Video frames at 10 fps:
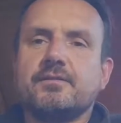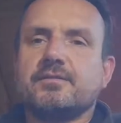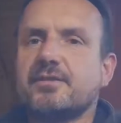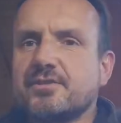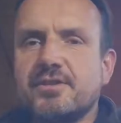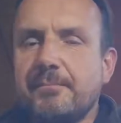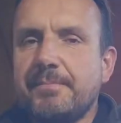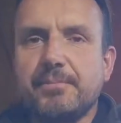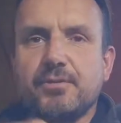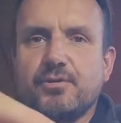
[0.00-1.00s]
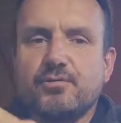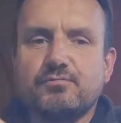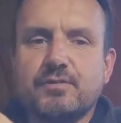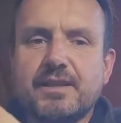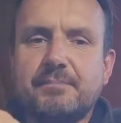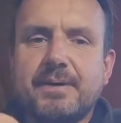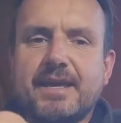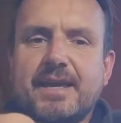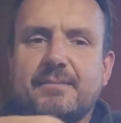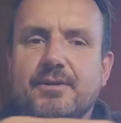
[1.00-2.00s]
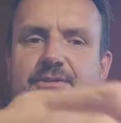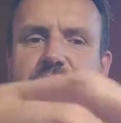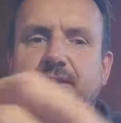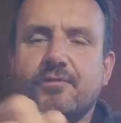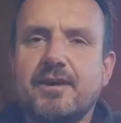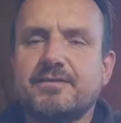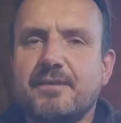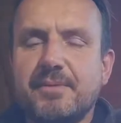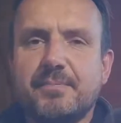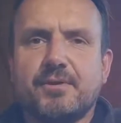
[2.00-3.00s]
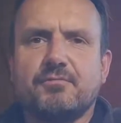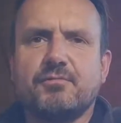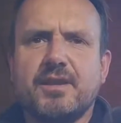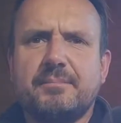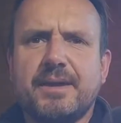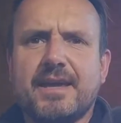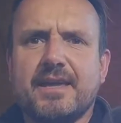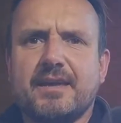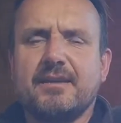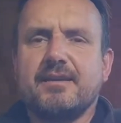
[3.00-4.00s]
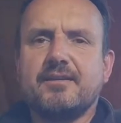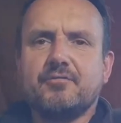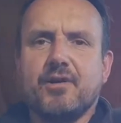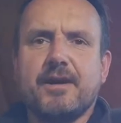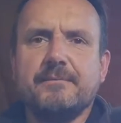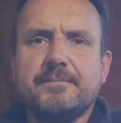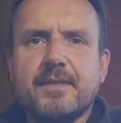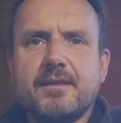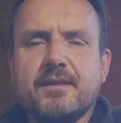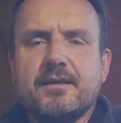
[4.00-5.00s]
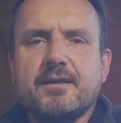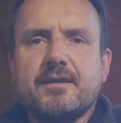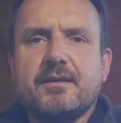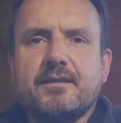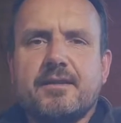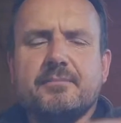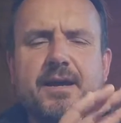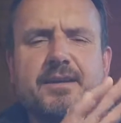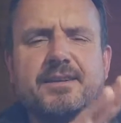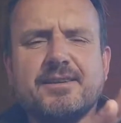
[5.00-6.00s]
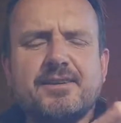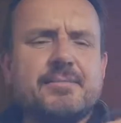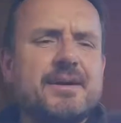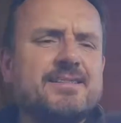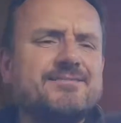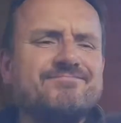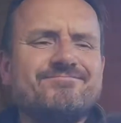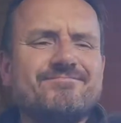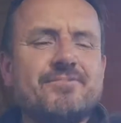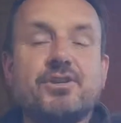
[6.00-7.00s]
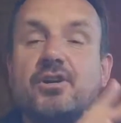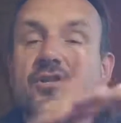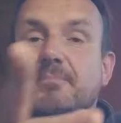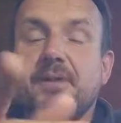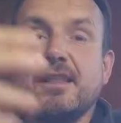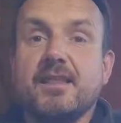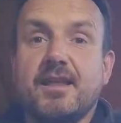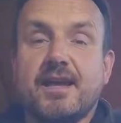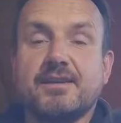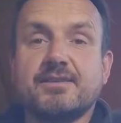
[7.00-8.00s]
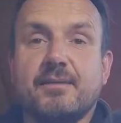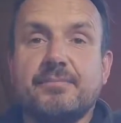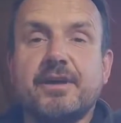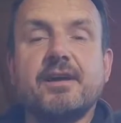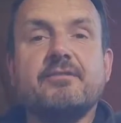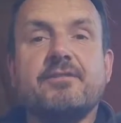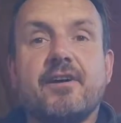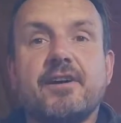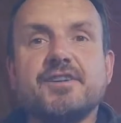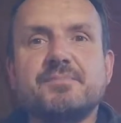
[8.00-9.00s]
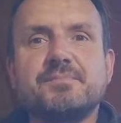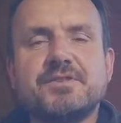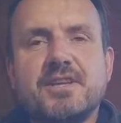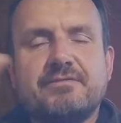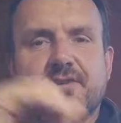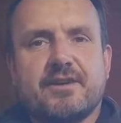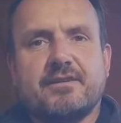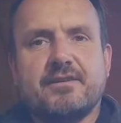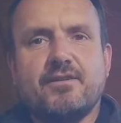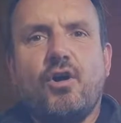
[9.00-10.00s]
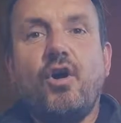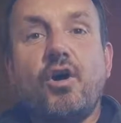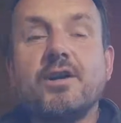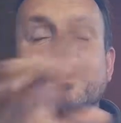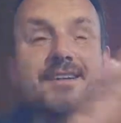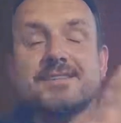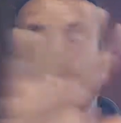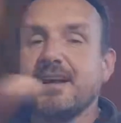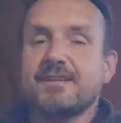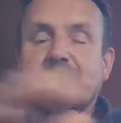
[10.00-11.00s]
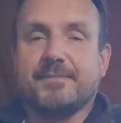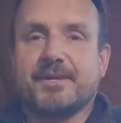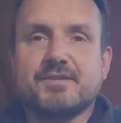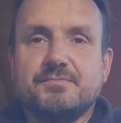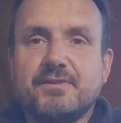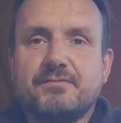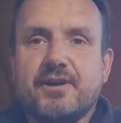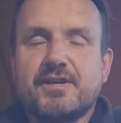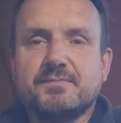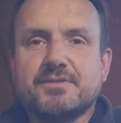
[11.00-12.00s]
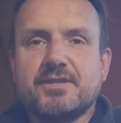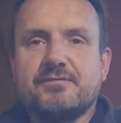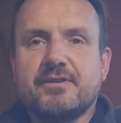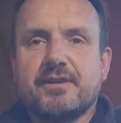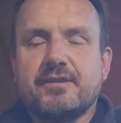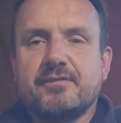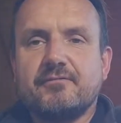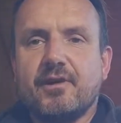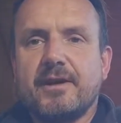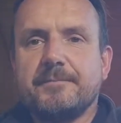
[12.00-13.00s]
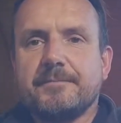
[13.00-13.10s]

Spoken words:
there's some people who are really picky about stuff, right? Some people are really picky, right? They might, they might like something very specific or dislike something very specific, right?